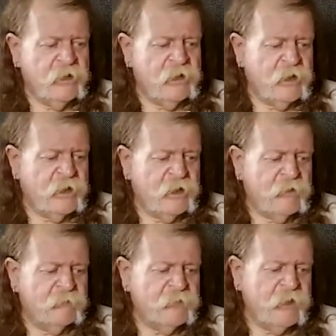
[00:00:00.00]

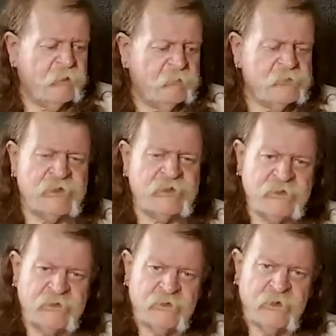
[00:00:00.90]
Um, he
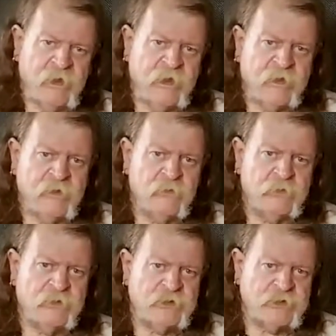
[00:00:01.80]
presented Egil
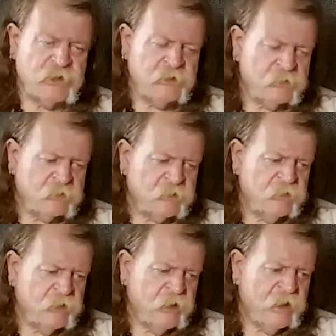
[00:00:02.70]
with a shield
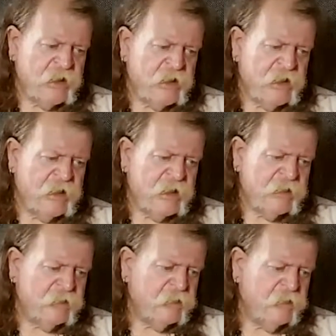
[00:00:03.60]

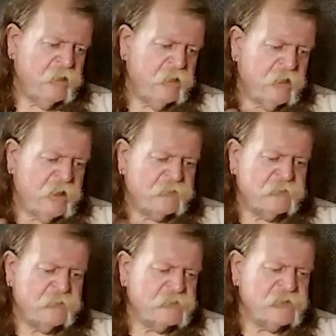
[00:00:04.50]
and
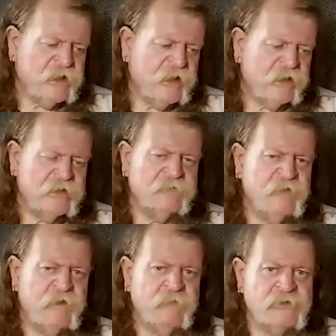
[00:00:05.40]
Athelstan had a
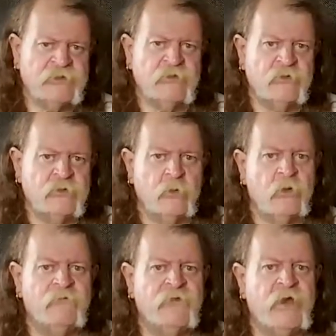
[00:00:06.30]
famous sword called
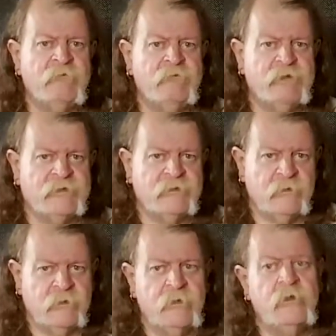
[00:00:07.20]
Quernbiter,
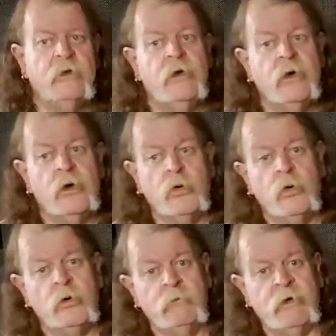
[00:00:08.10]

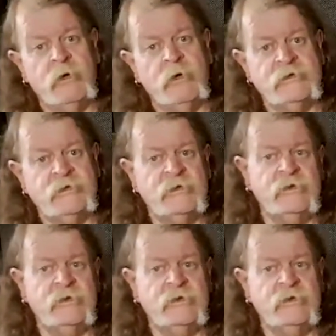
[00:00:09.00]
Quanbiter,